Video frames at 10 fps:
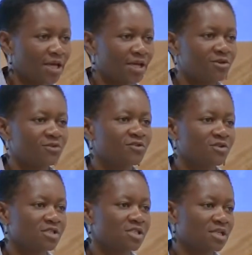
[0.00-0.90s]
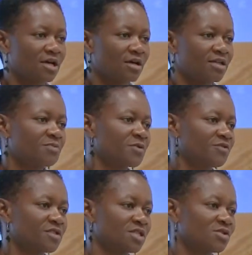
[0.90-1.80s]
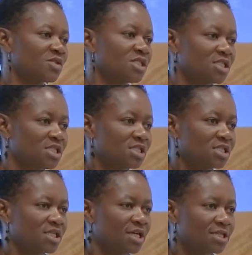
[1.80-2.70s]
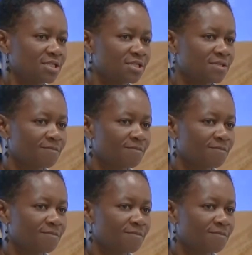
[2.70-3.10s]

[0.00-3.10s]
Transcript: And of course, uh, as Professor Sutinen indicated,